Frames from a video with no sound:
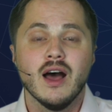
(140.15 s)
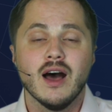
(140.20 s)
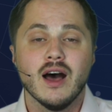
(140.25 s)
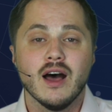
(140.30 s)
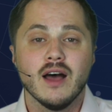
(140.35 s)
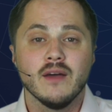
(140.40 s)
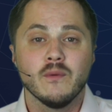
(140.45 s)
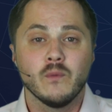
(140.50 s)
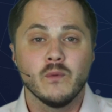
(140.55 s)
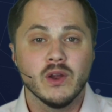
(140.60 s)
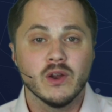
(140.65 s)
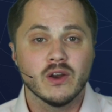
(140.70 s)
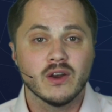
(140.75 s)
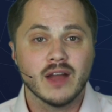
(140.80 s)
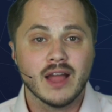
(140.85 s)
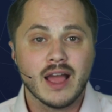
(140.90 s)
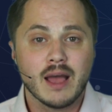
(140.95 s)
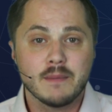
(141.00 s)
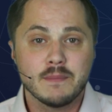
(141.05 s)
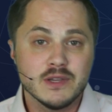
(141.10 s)
We
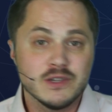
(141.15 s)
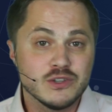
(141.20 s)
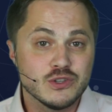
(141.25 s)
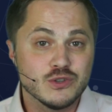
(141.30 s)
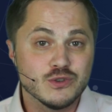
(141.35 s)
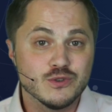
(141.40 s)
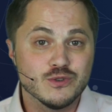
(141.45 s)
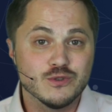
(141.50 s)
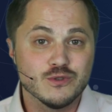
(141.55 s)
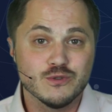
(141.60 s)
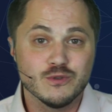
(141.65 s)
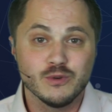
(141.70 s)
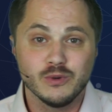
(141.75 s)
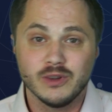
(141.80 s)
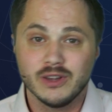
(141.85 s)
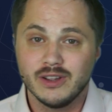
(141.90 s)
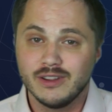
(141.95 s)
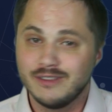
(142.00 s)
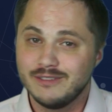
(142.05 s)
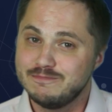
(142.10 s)
are happy
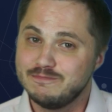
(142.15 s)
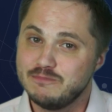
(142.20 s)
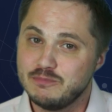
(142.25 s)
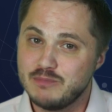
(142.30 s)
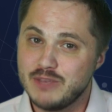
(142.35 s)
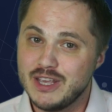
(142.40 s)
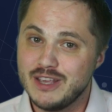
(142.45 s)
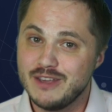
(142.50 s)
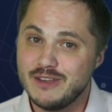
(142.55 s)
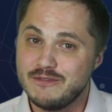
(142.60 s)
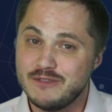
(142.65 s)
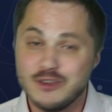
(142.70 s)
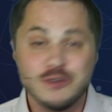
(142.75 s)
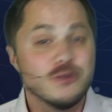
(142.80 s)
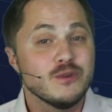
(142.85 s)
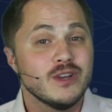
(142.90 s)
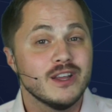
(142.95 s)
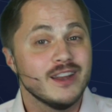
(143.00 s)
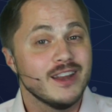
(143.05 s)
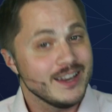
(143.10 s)
to be
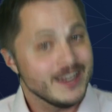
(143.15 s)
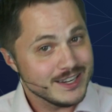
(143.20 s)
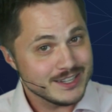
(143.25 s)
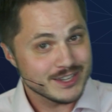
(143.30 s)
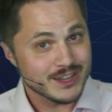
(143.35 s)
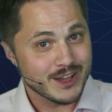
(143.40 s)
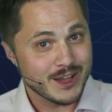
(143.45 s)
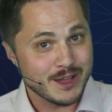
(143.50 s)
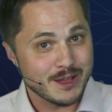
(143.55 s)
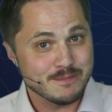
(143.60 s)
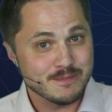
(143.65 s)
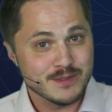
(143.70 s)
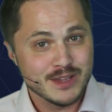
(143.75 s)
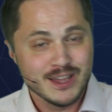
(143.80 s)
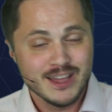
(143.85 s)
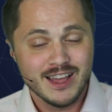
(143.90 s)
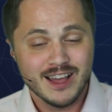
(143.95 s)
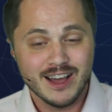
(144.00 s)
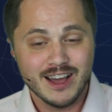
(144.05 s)
viewed at any time.